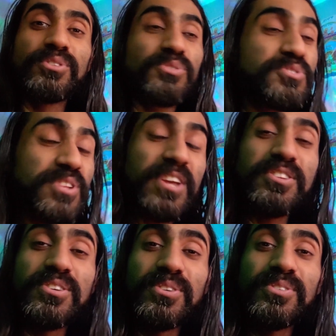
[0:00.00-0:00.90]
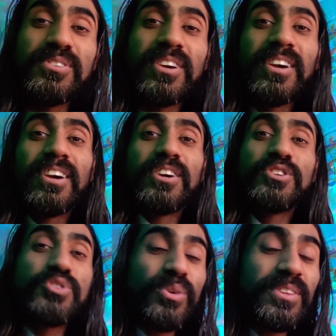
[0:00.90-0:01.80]
So stay tuned.
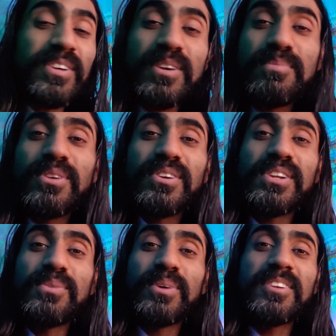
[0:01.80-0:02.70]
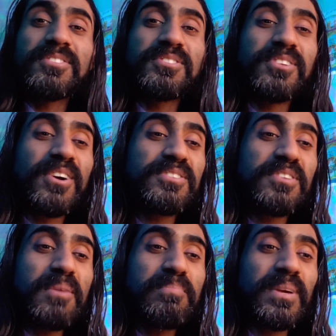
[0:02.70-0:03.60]
Join the community when it
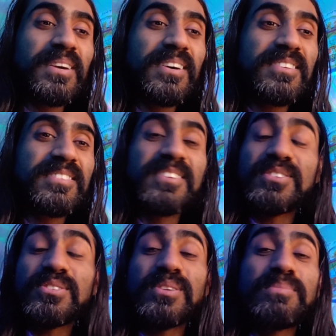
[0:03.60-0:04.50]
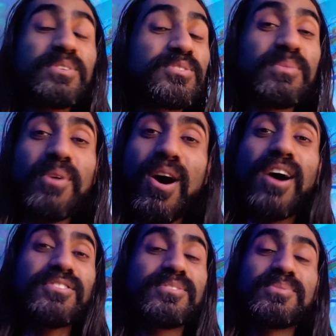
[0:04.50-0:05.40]
starts up because there's going to be some
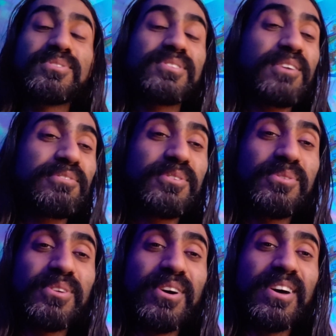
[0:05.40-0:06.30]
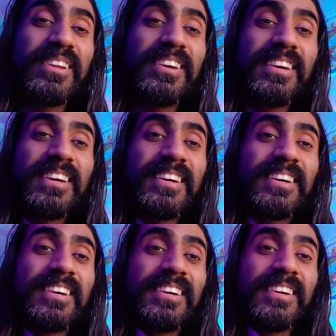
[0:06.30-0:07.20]
awesome stuff going on.
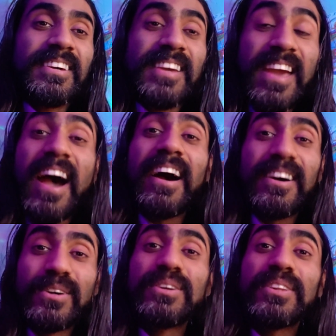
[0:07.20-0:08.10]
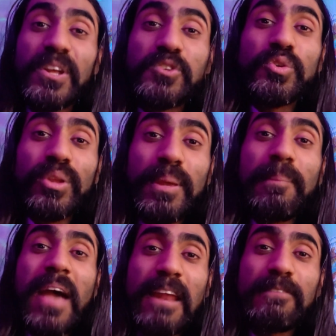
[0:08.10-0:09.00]
Yeah, literally
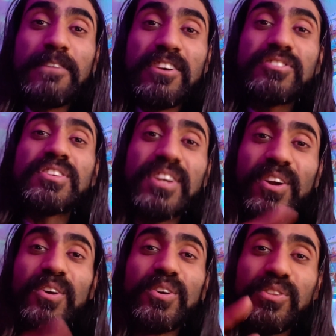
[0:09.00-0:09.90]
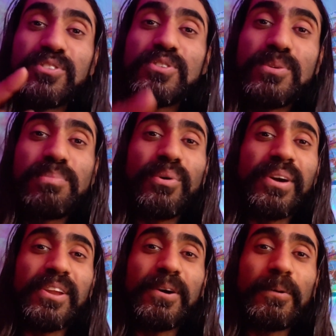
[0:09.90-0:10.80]
manifesting Earth
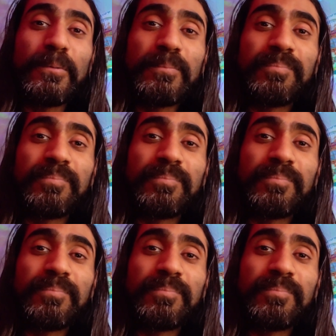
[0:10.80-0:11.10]
2.0.